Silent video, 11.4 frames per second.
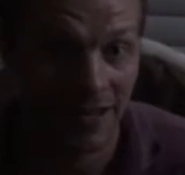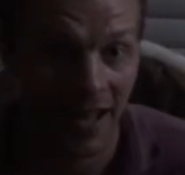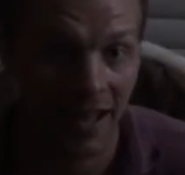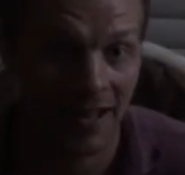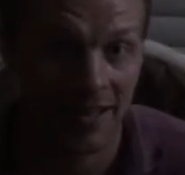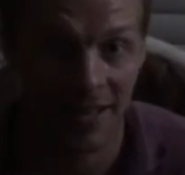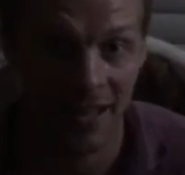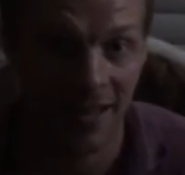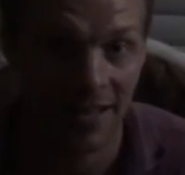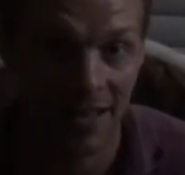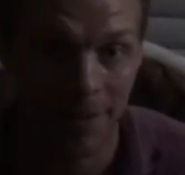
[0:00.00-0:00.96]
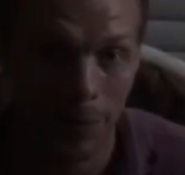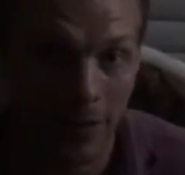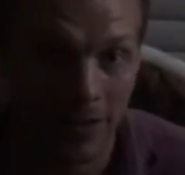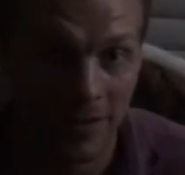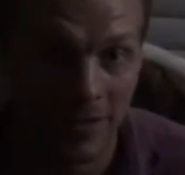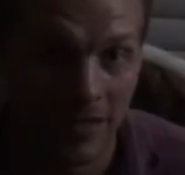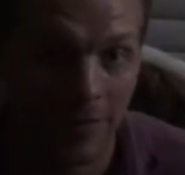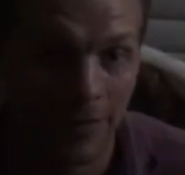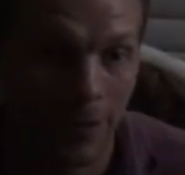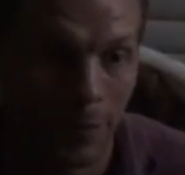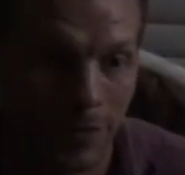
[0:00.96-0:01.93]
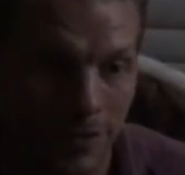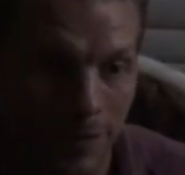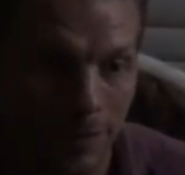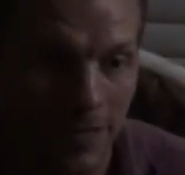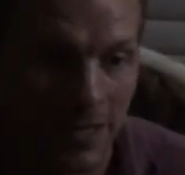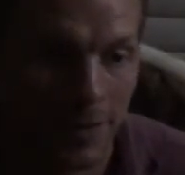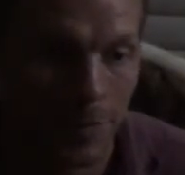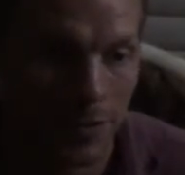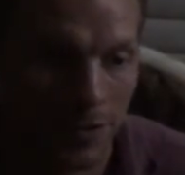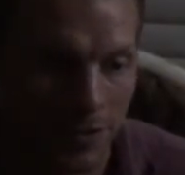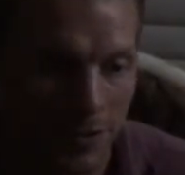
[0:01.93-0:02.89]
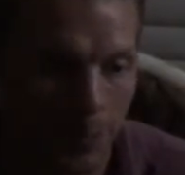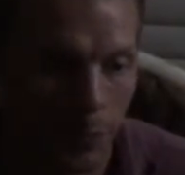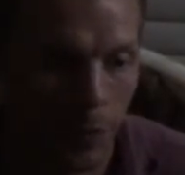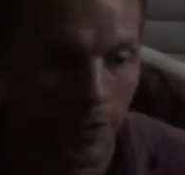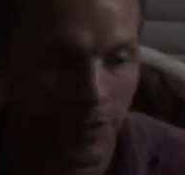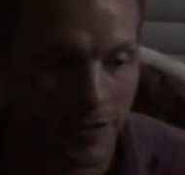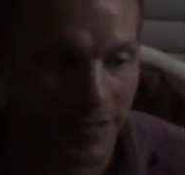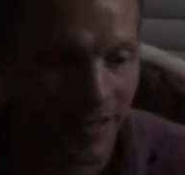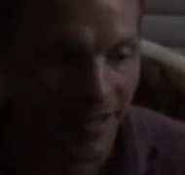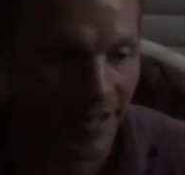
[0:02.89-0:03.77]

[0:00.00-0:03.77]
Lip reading: online and kind of see if there were some tips or some pointers